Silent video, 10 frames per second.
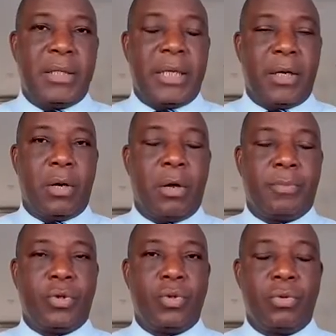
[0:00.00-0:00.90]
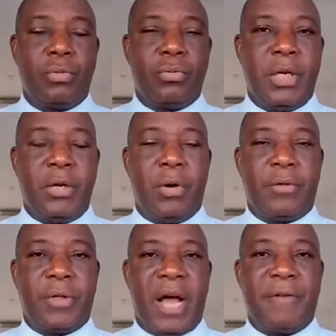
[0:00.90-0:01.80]
Let's take it all up to the
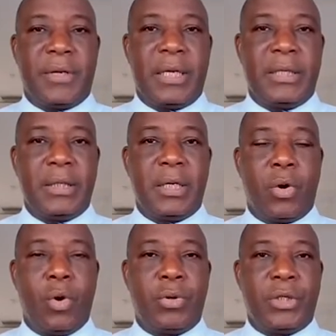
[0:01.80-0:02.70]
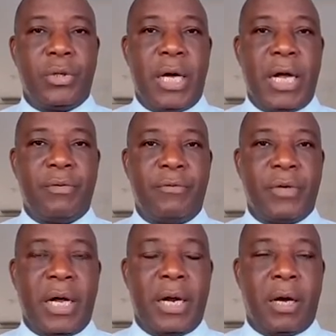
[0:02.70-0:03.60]
North African corridor, and
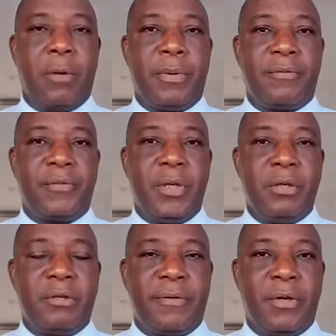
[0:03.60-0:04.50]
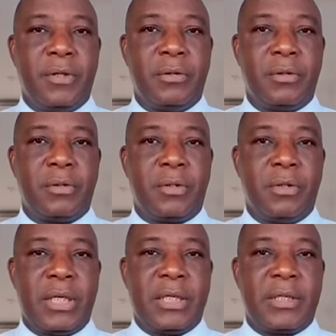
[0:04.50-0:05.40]
we've got a couple of news for you
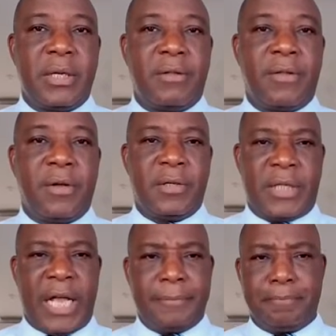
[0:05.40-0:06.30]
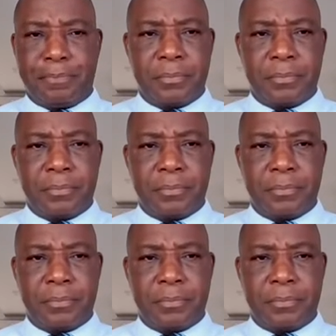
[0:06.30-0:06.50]
this Thursday.